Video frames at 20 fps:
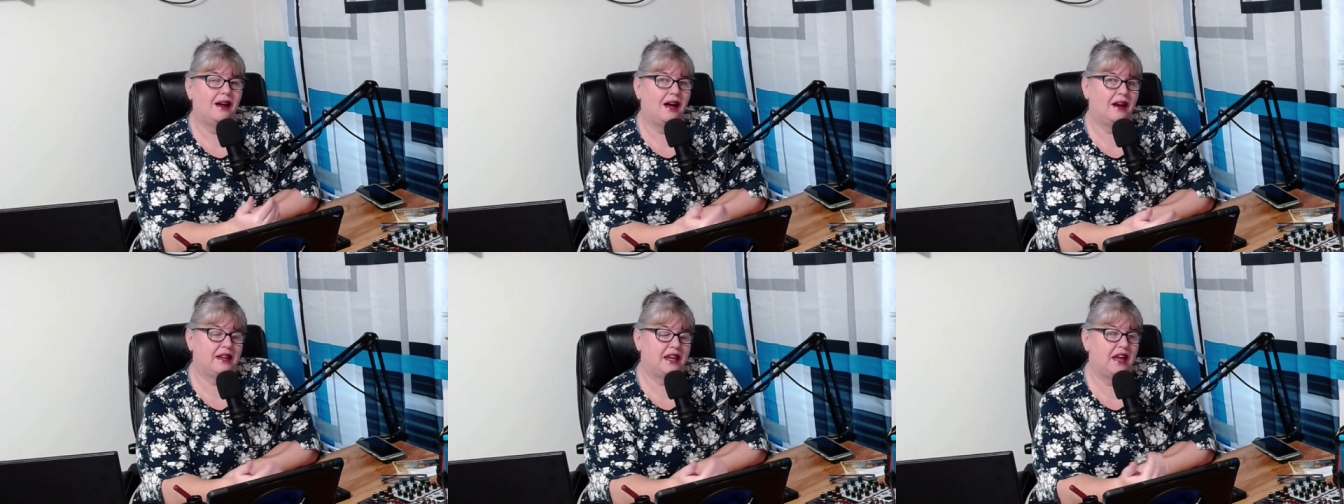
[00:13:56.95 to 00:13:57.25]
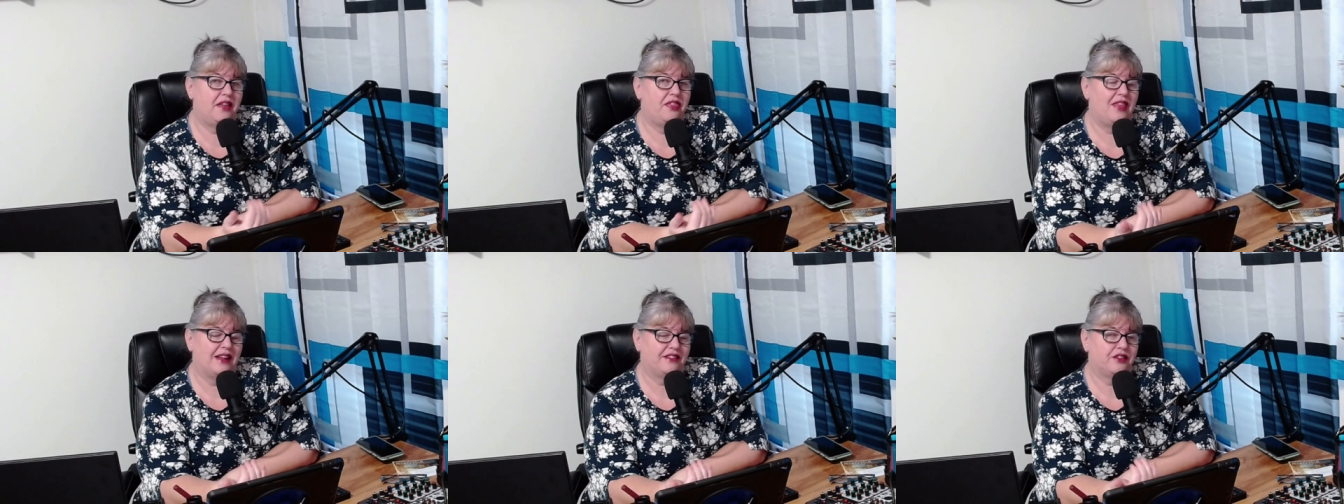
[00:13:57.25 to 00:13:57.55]

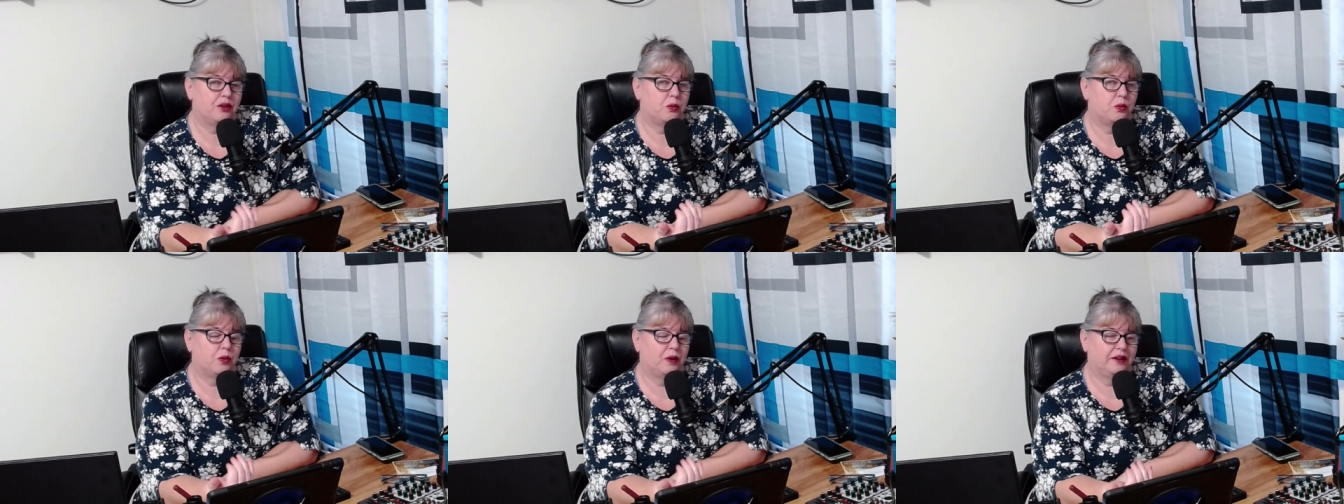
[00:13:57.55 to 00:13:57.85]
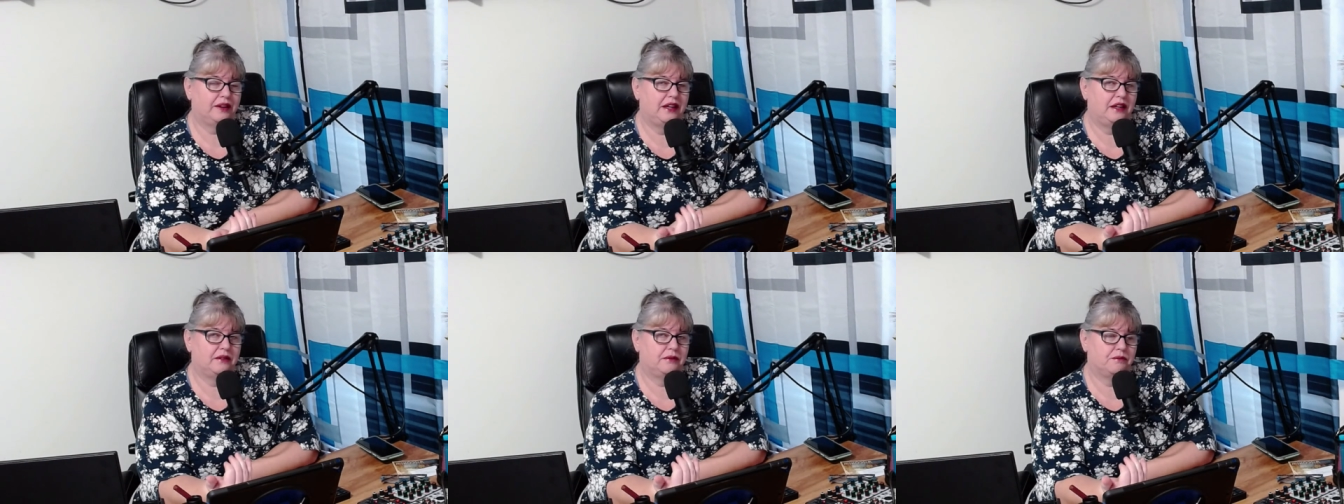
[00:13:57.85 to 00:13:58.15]
Again, that's a
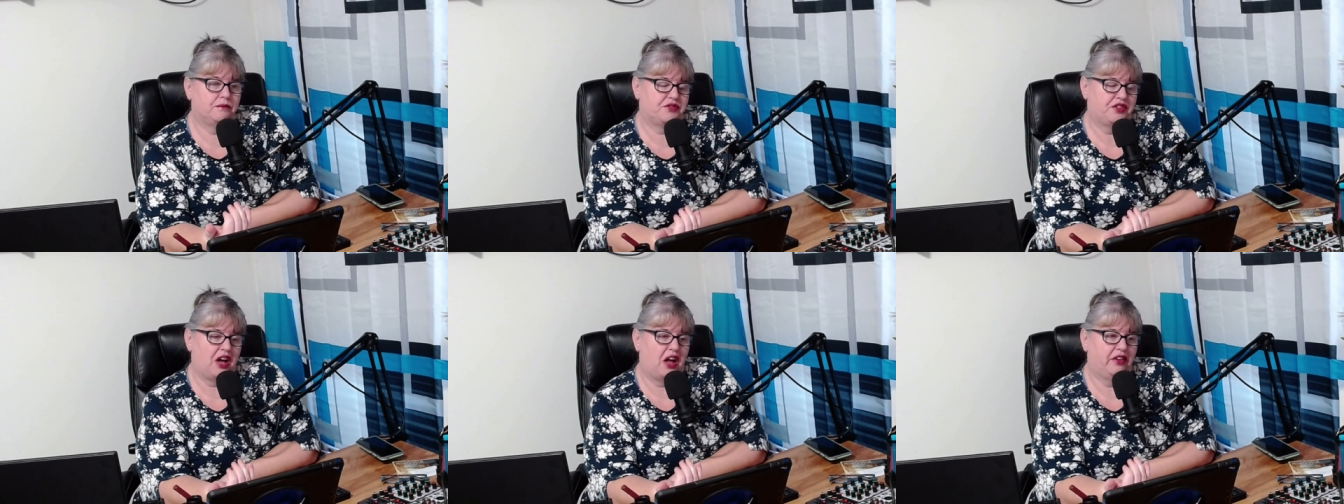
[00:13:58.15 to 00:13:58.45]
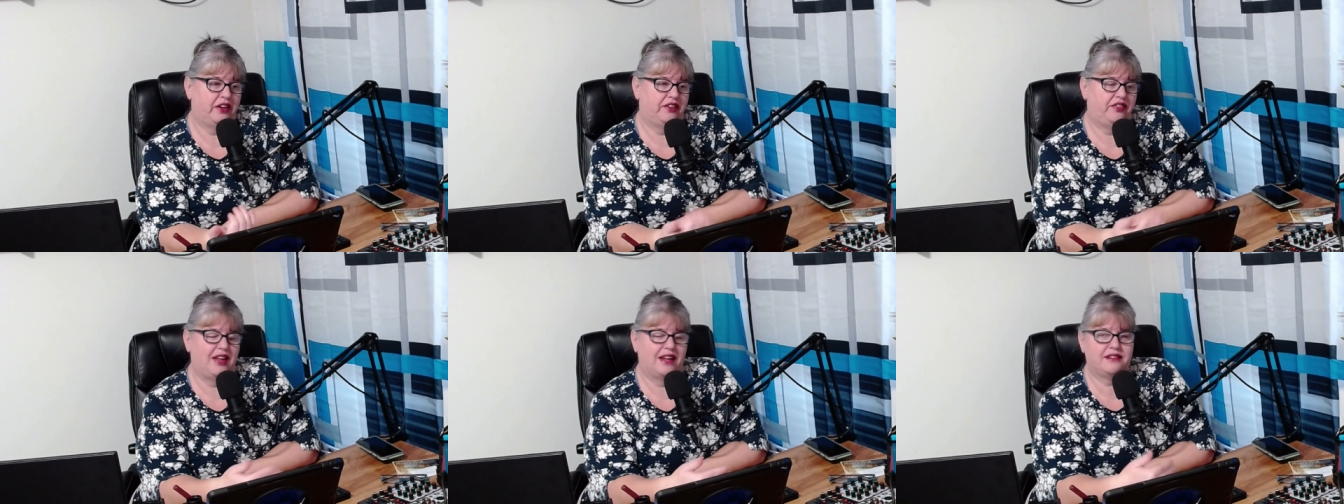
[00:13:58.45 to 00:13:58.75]
really
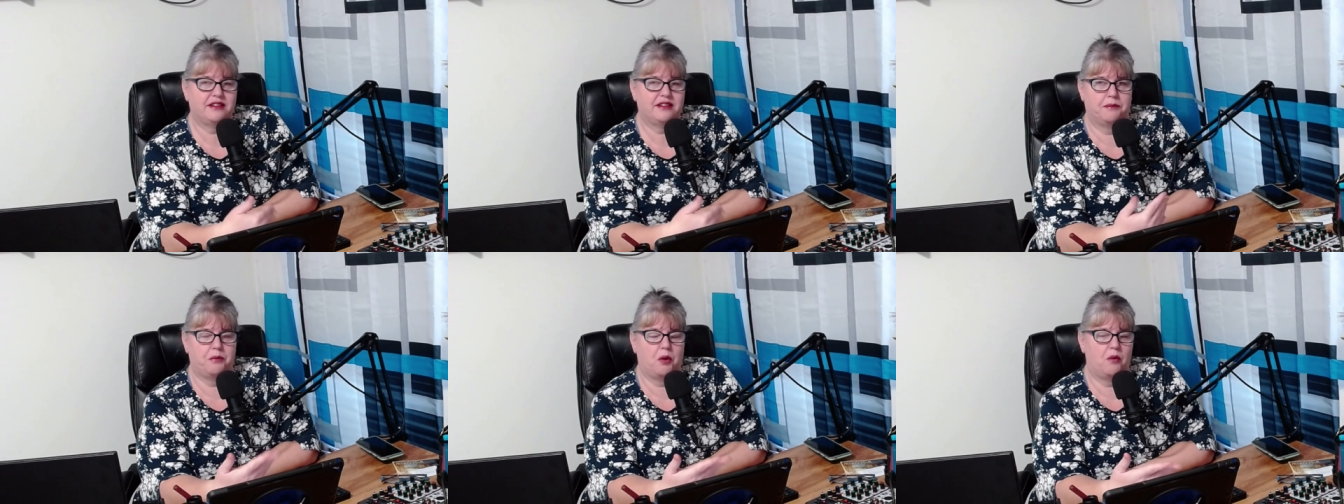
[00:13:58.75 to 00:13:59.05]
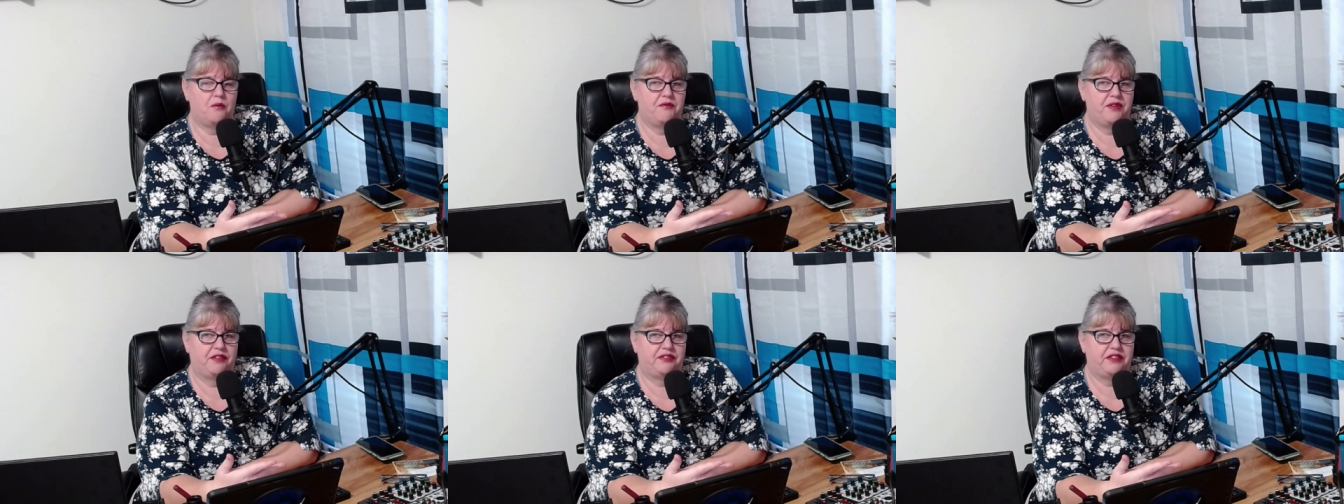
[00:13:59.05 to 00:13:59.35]
solid, that's a
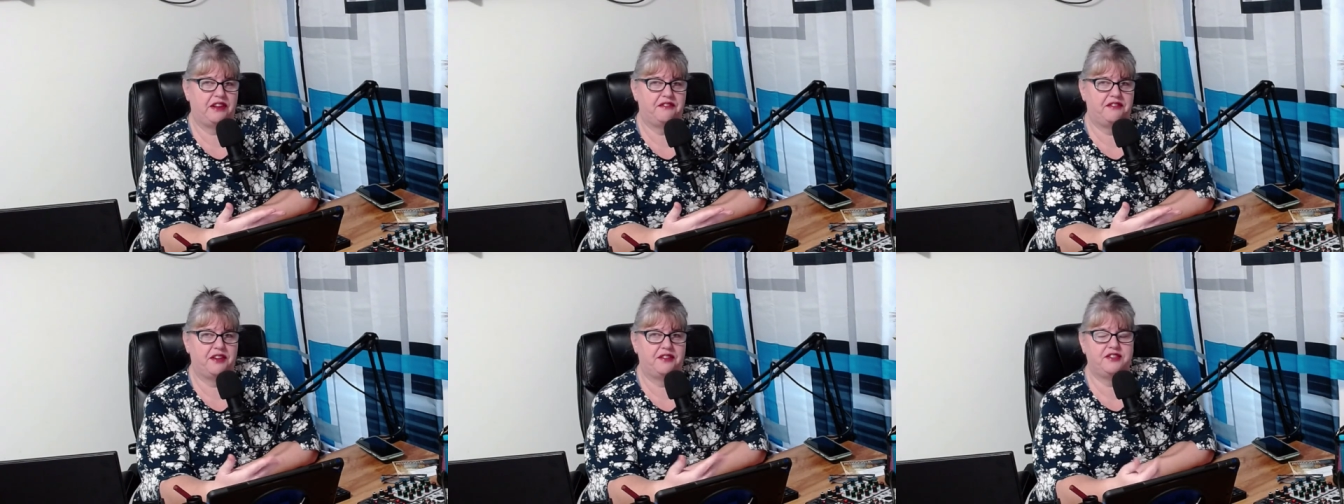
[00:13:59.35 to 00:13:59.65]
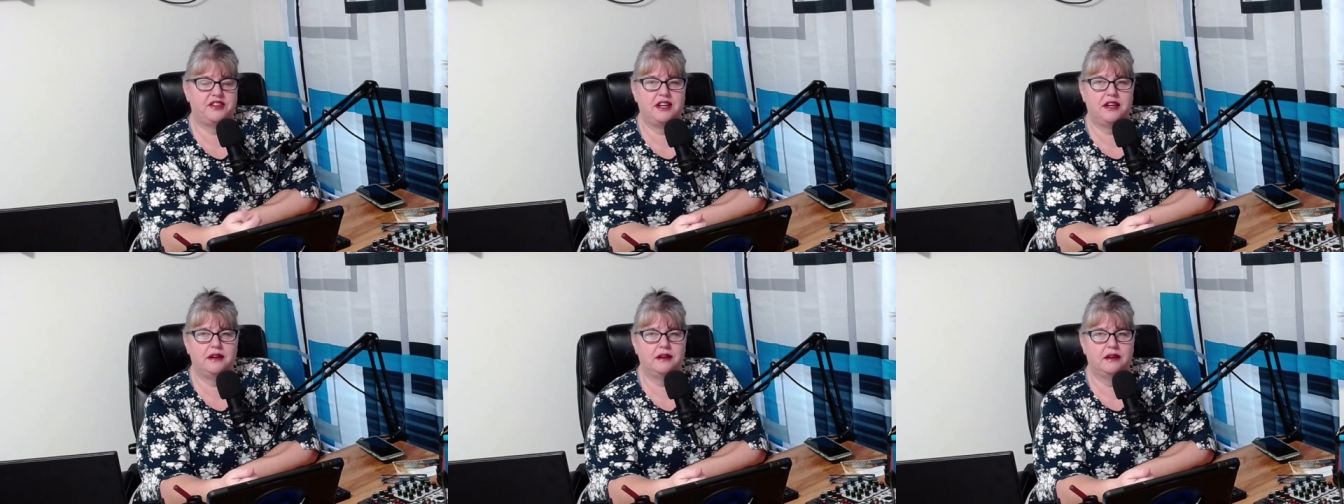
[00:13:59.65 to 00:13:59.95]
50
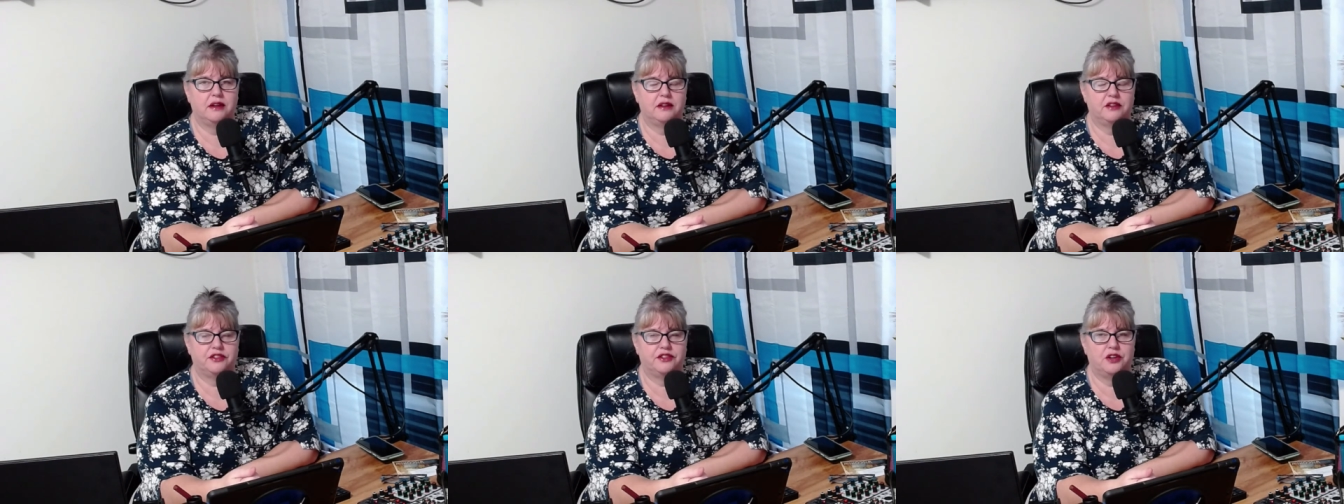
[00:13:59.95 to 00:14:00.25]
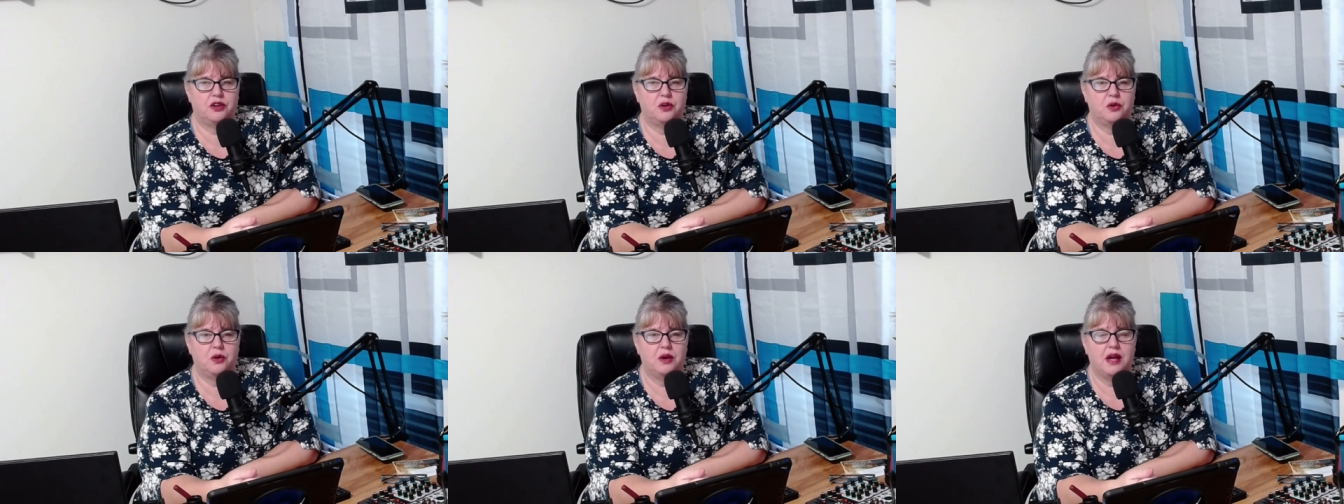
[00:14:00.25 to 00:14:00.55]
50
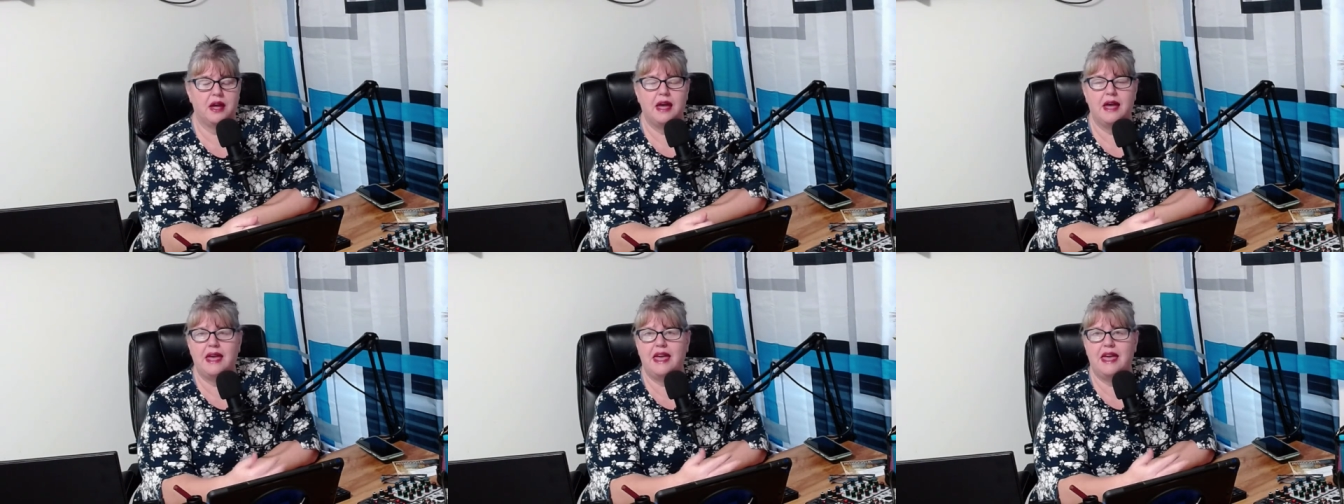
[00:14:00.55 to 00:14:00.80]
so